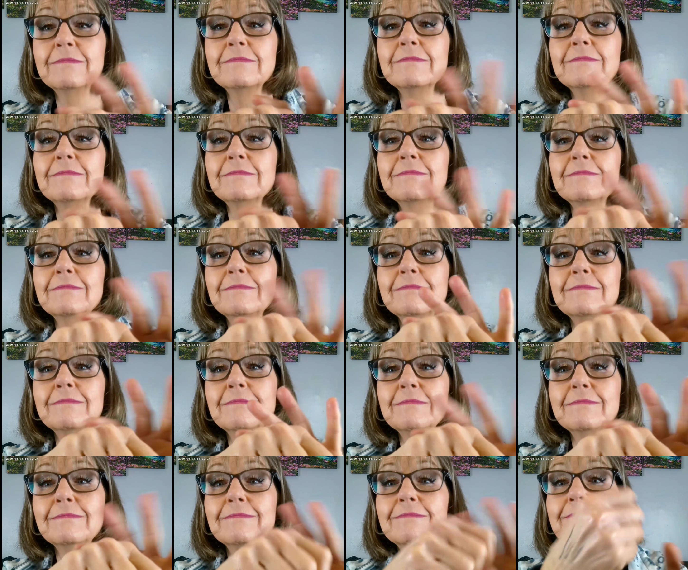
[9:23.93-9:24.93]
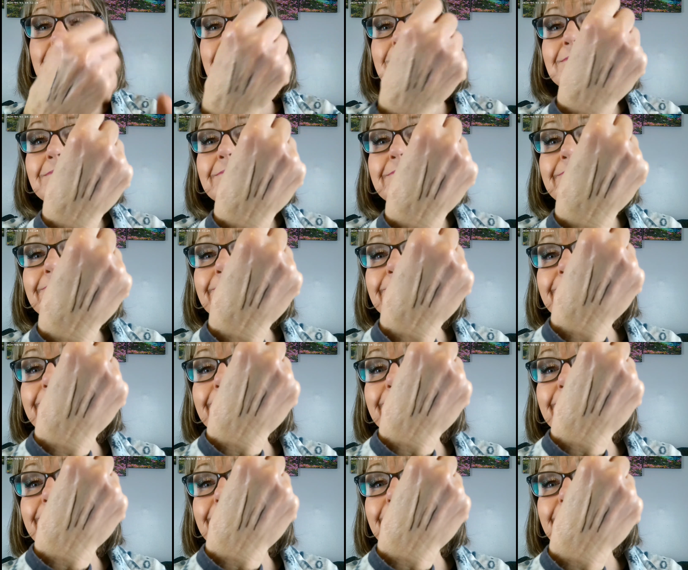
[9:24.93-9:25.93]

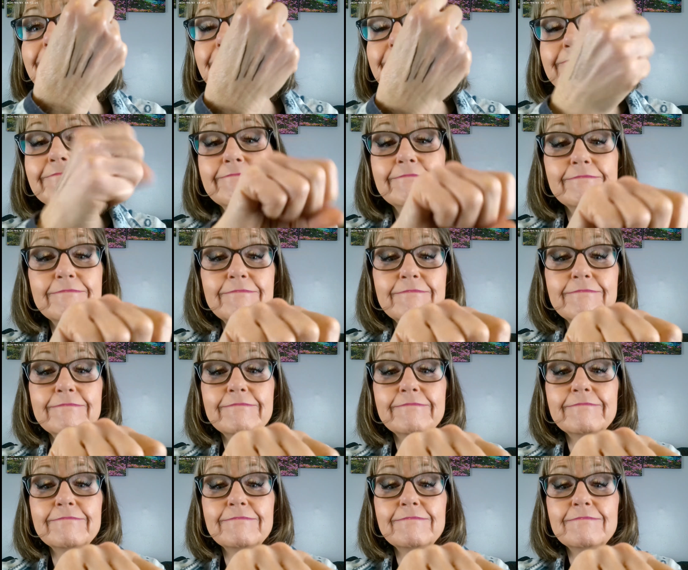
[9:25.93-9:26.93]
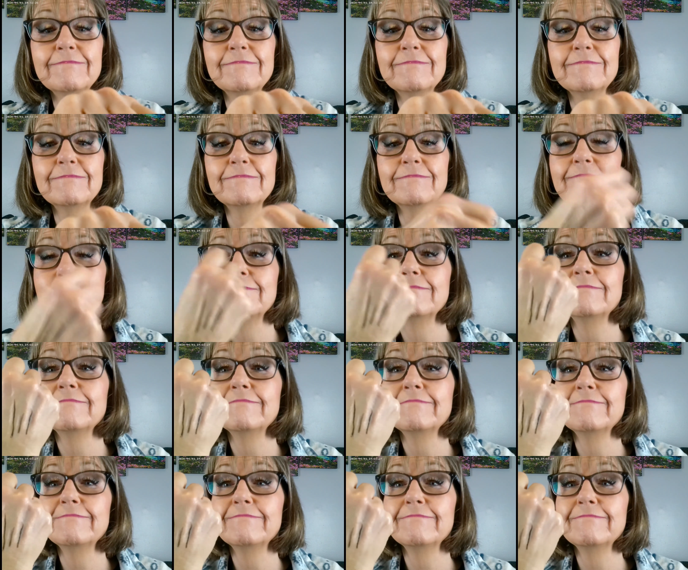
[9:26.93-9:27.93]

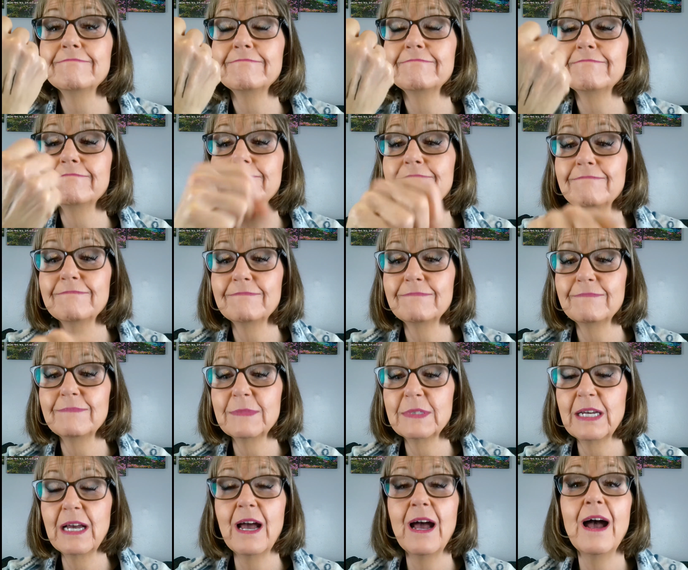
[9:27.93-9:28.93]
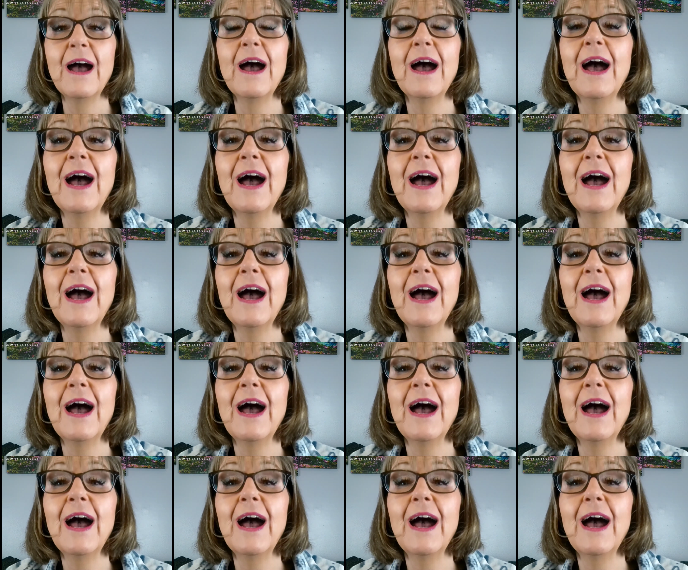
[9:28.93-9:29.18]
Nobody speaks.